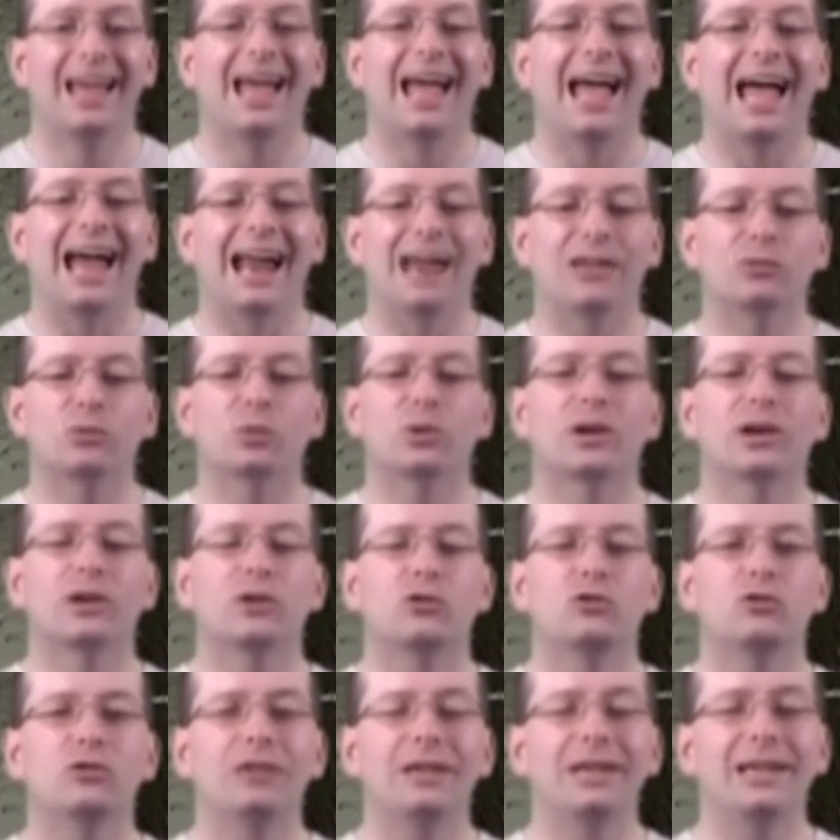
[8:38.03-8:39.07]
As we're going to
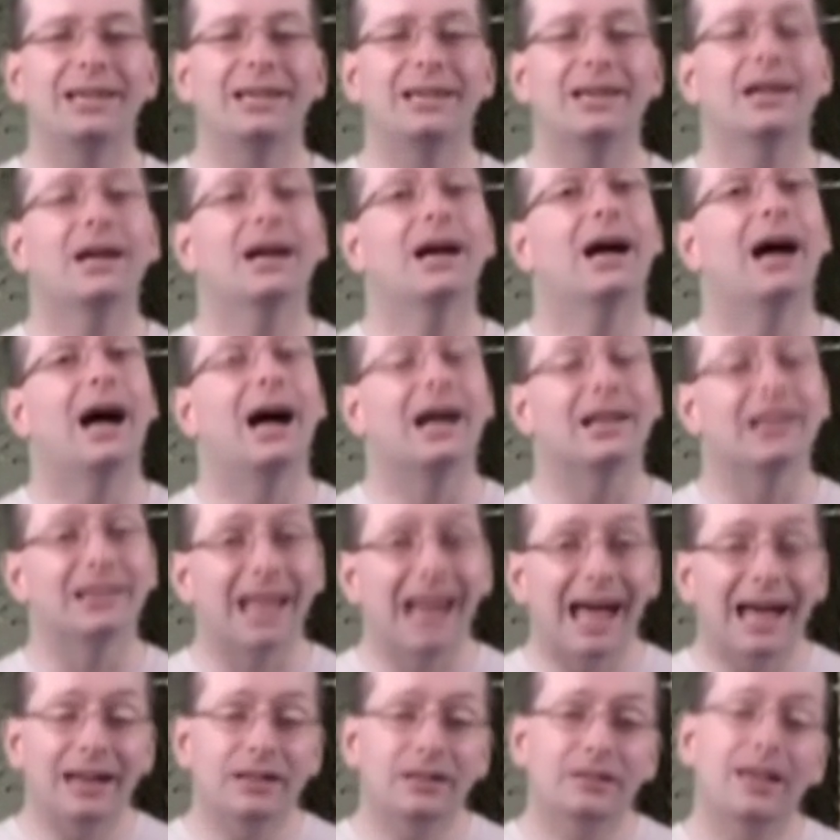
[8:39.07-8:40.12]
see, a
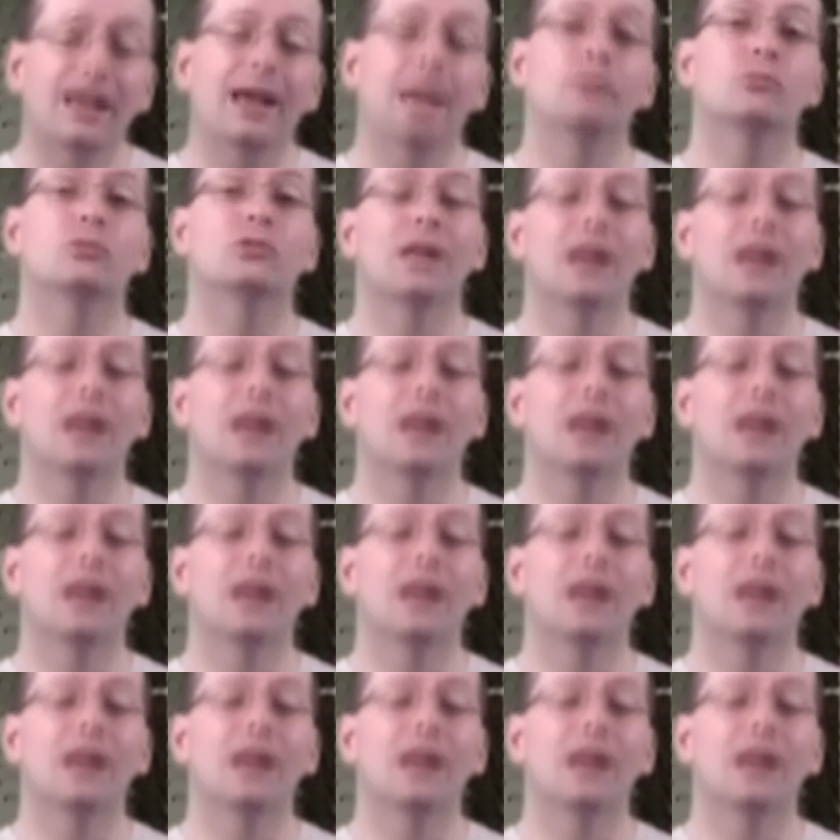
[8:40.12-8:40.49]
lot of times,